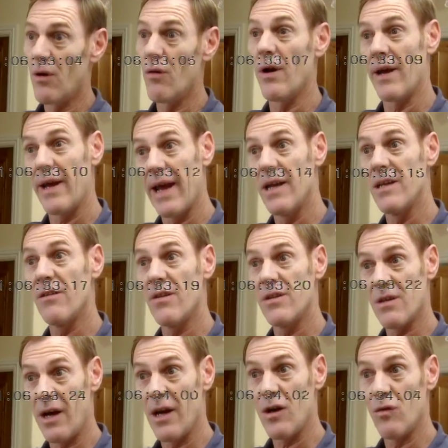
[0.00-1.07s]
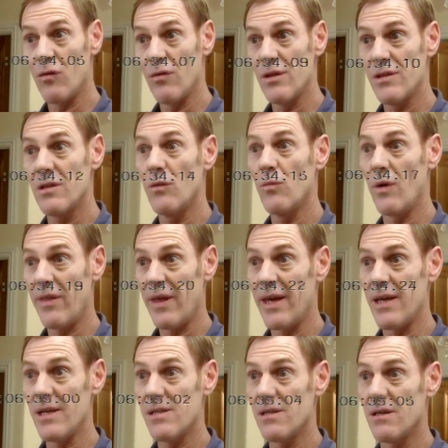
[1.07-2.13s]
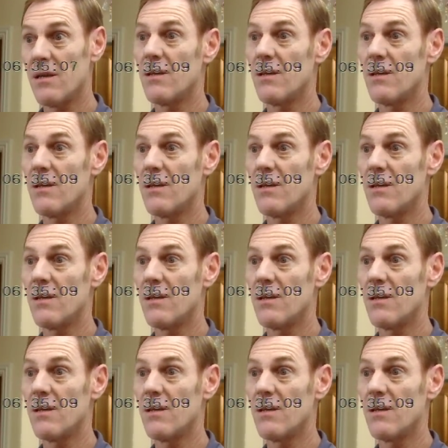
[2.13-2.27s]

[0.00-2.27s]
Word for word: pole and get into the tight corners with ease.